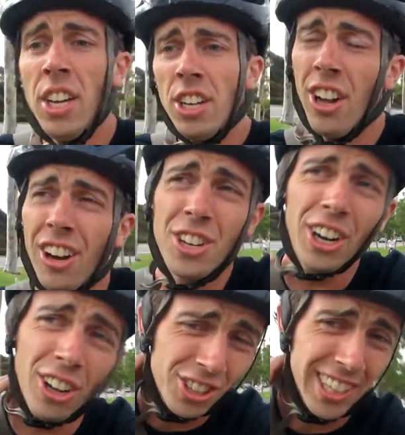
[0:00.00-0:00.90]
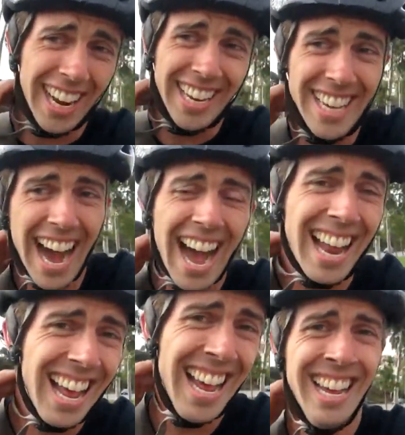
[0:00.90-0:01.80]
You know, you could also get a knot
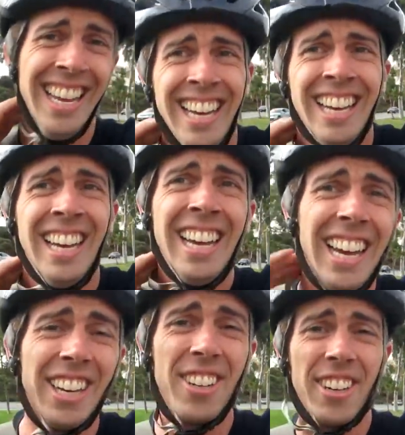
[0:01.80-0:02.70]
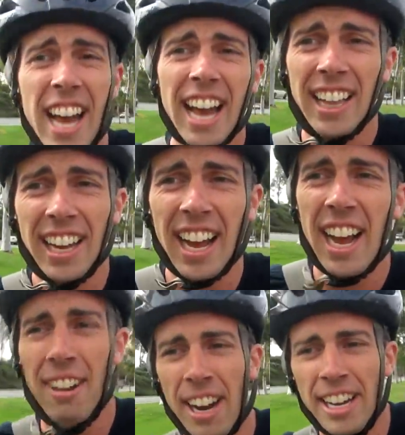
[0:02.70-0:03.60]
in your neck like I
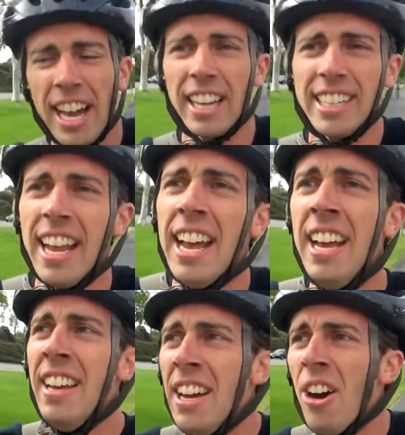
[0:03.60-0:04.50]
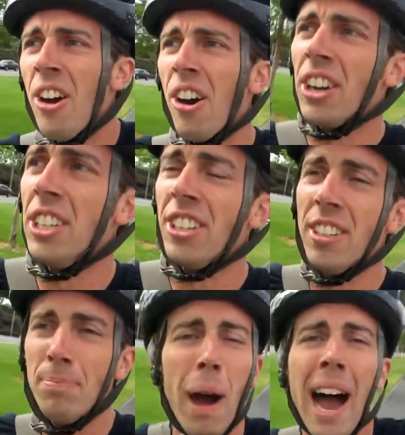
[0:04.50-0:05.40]
right now or in your
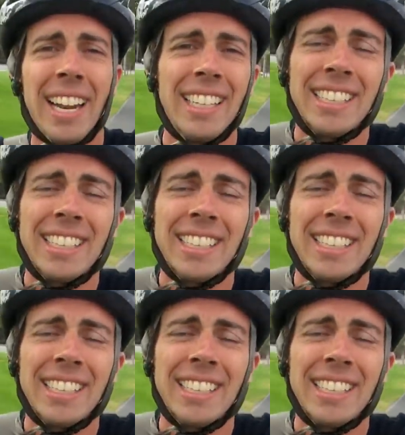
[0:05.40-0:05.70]
body